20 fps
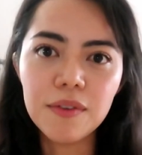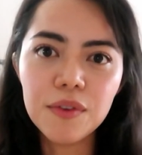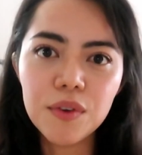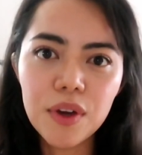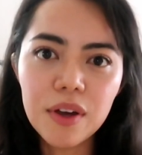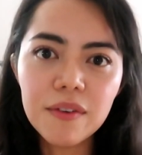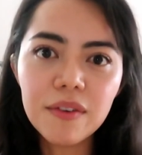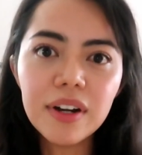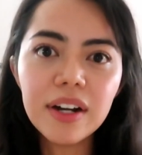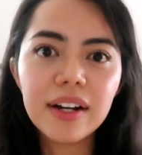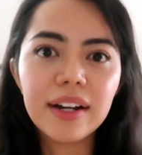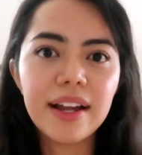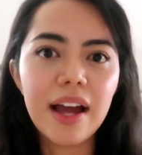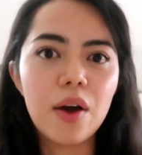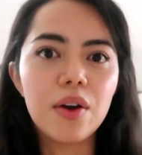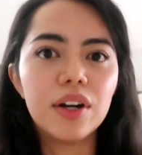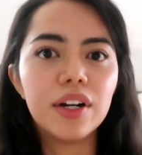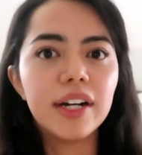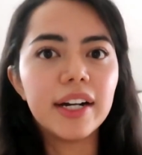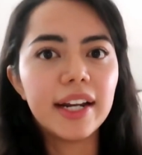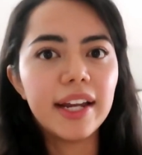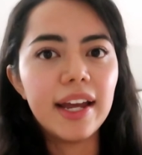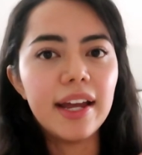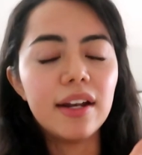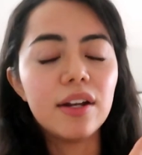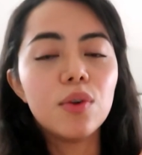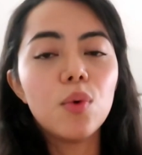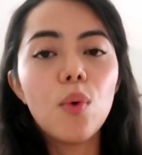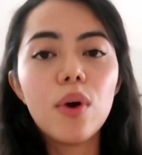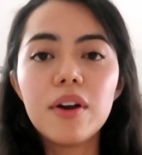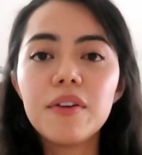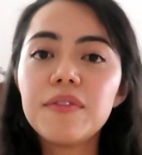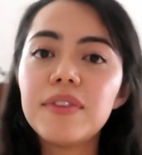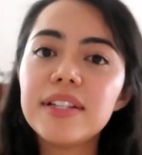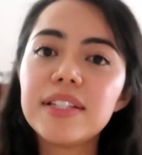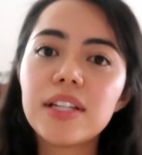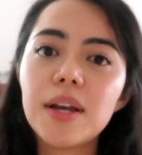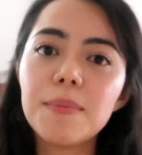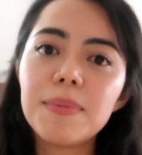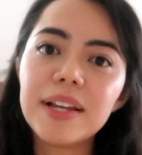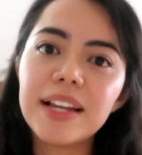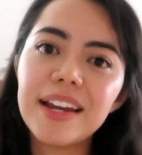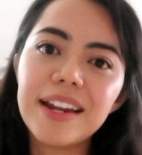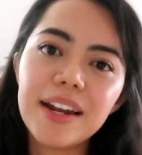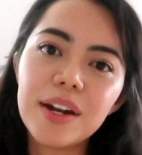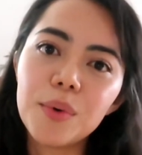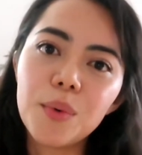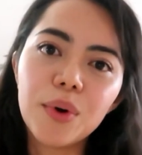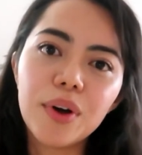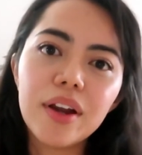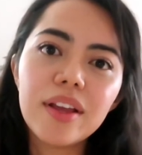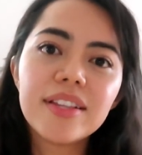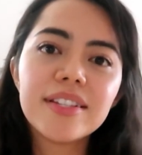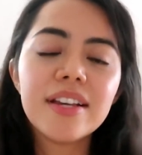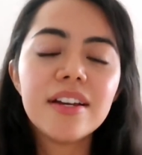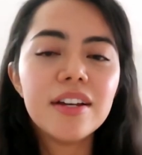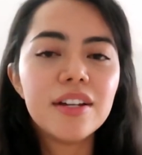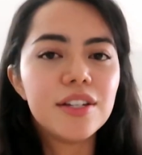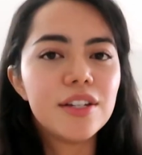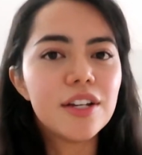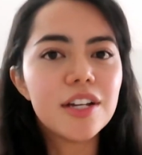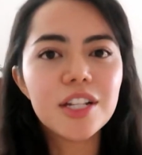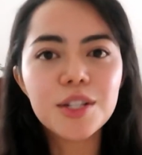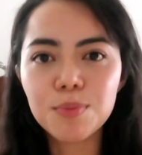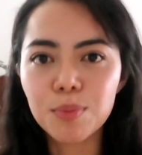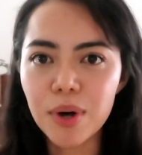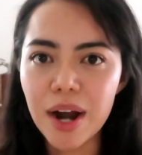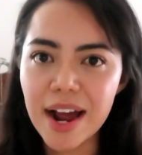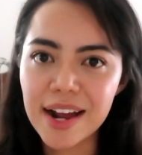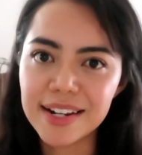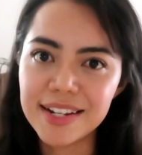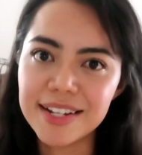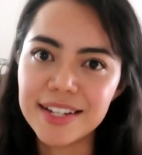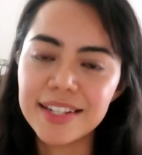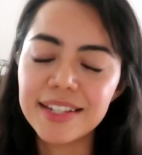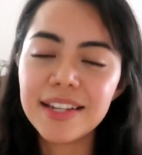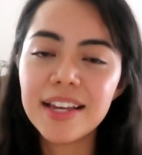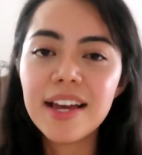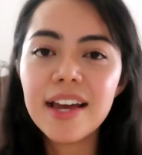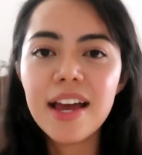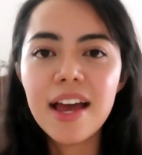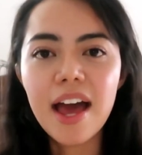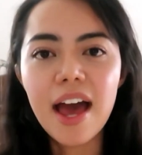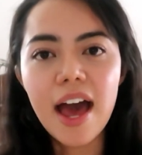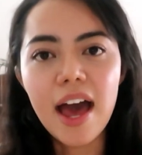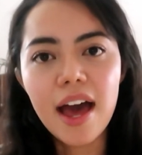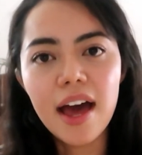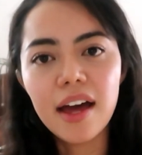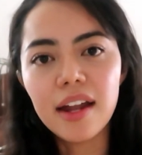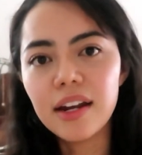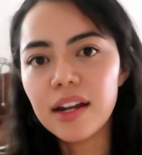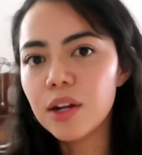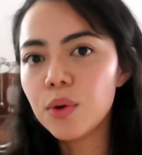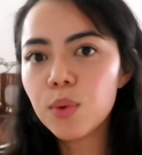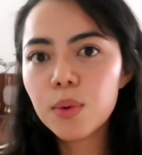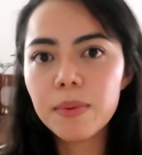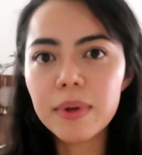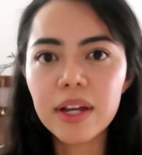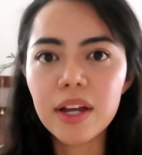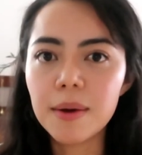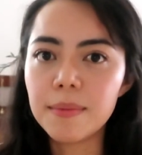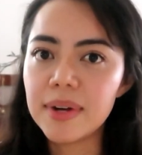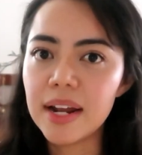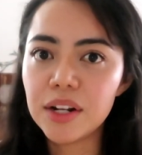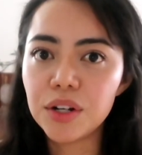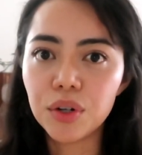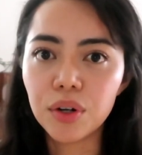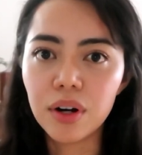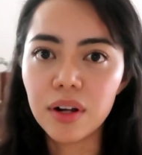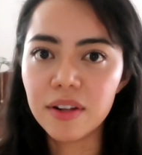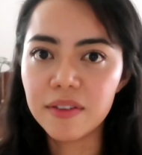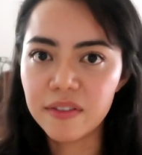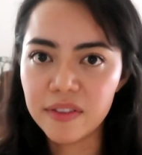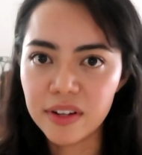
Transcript: if you ever encounter again one of these complicated words, just practice and it will become natural